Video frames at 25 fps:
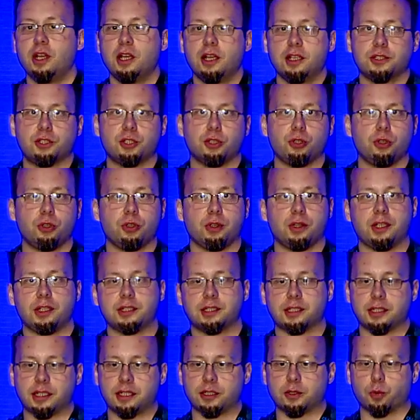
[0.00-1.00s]
So
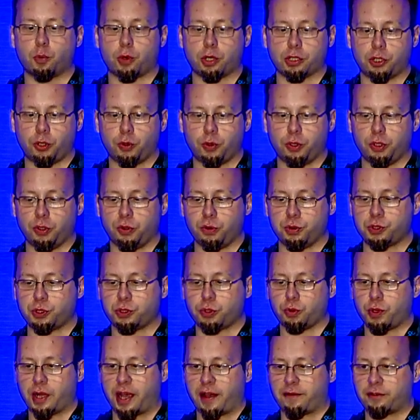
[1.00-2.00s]
this is what you use
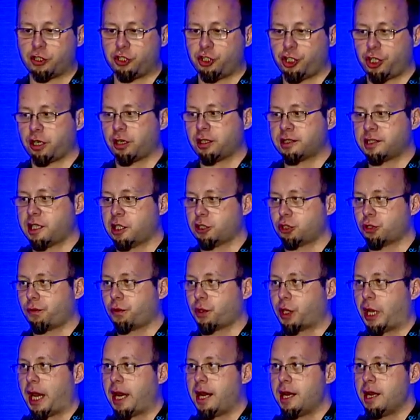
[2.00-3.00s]
to have a general sense of,
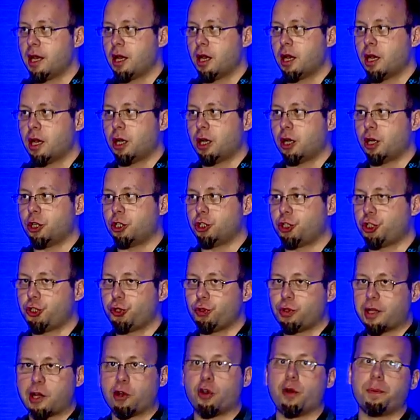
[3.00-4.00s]
okay,
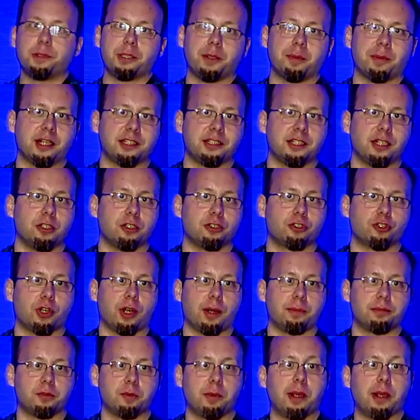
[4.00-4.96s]
should I optimize any scripts?